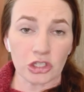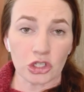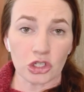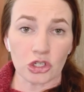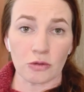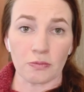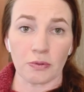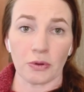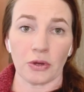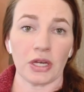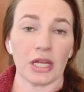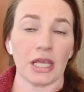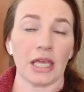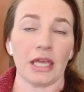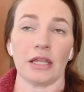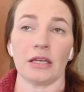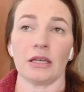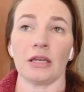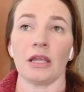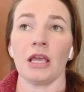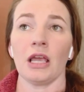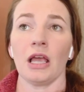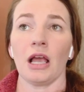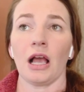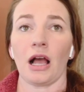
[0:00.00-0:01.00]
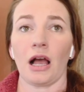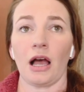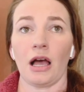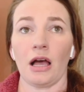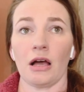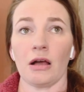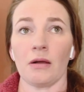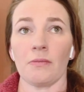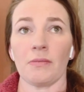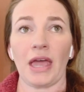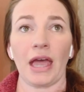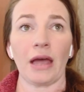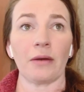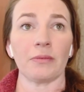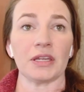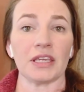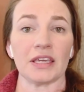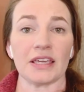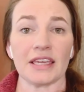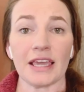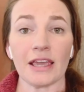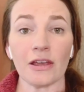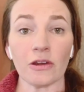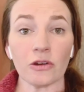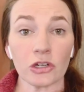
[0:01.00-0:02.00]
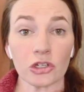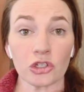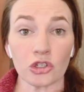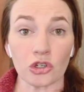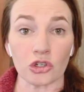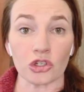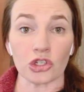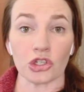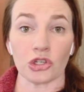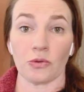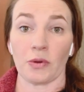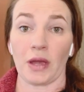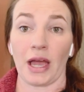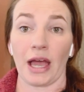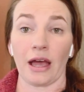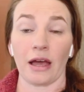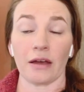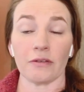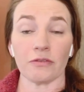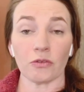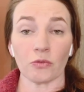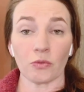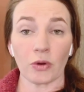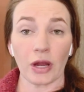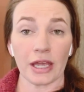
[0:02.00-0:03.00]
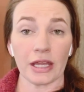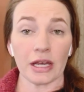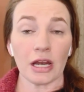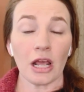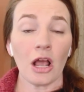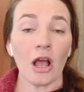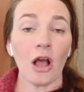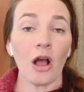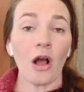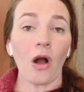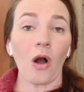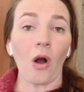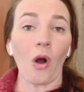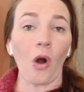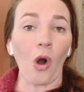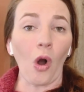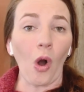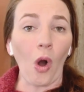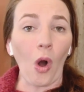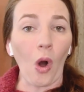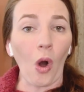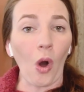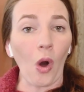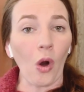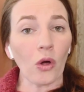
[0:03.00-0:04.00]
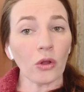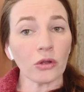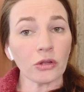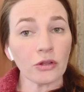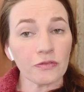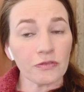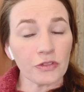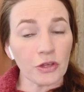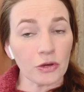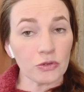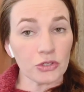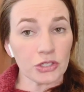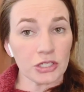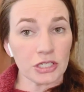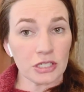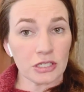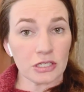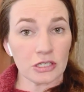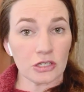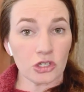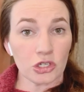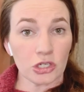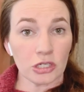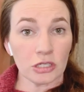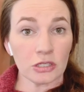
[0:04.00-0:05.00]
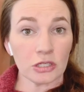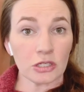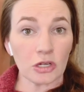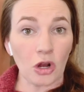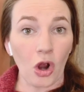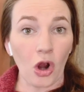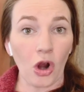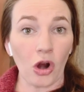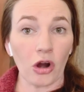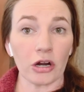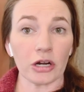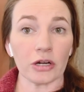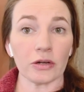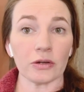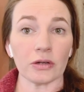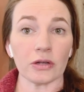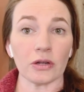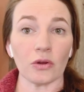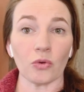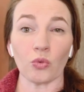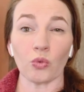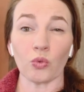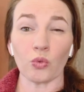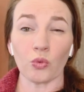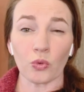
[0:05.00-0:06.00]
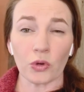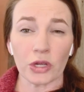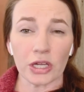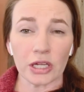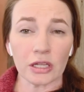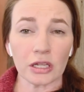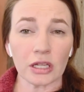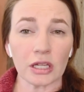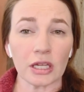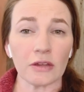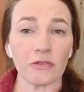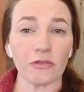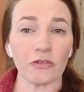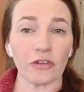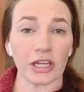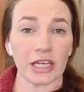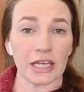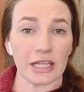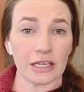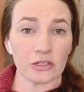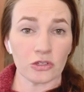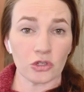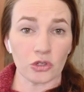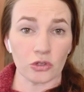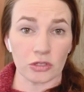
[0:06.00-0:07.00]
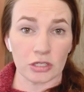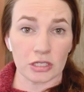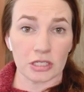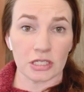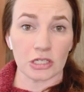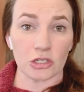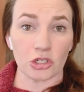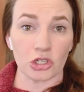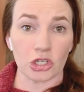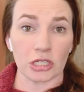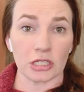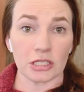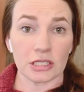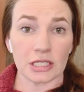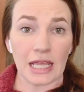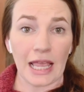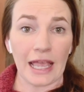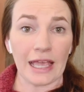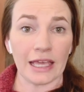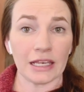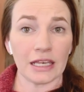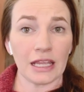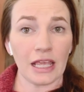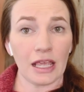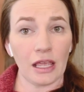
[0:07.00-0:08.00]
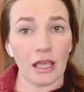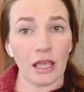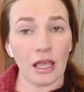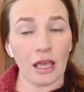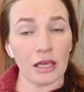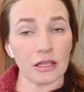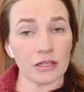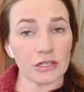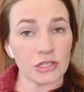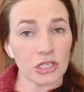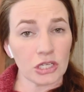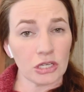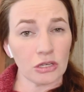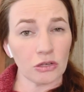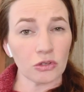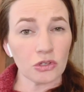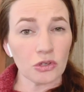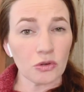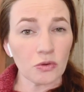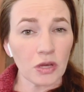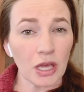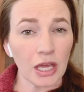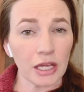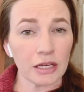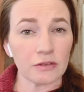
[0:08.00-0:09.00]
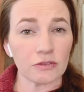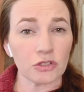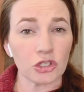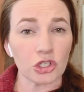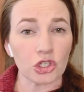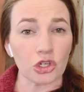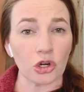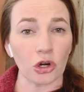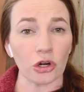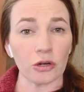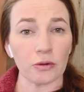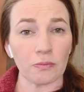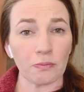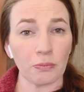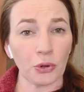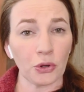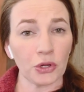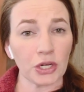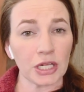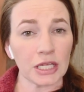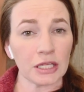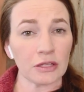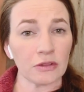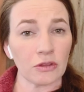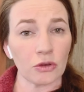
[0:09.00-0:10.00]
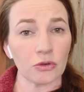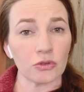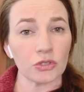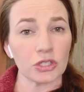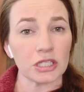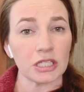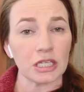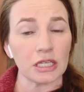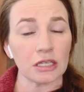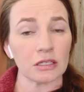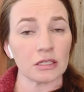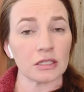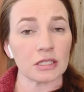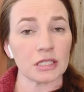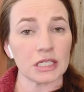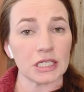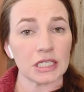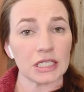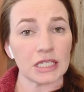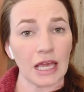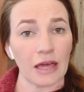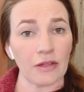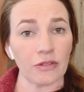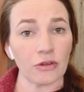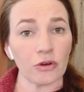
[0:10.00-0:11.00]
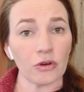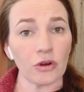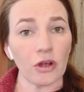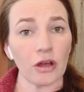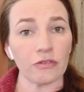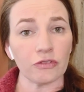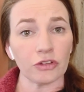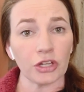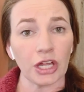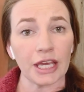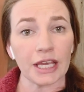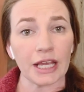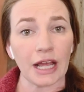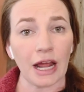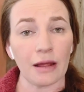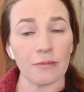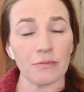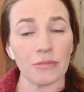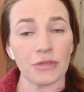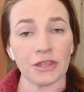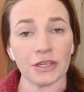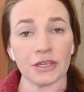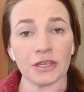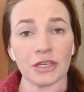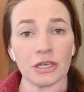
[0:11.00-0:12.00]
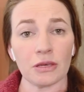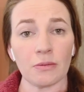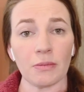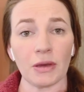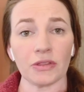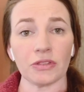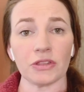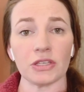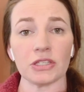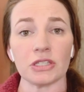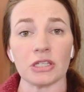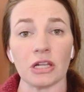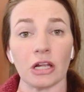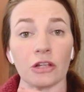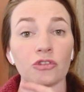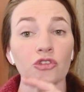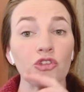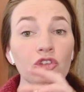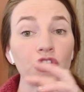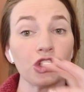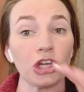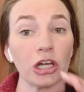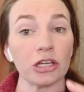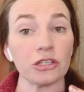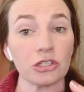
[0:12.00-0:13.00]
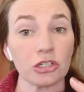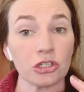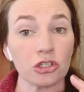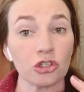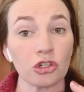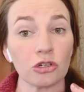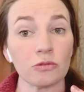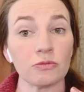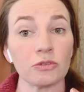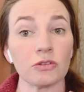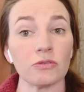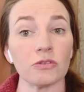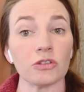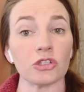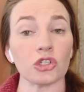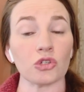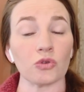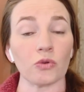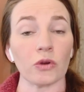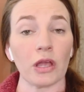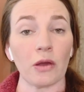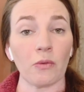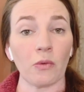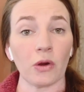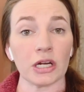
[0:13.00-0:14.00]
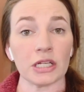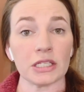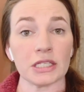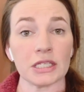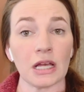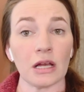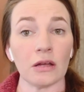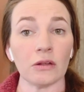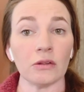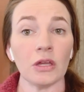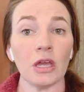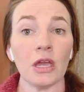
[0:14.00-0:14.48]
you put in, how many characters you have, right? All of those decisions are really financial decisions. And until you kind of start putting those things together of like, I'm thinking about this not just in terms of the story I want to tell,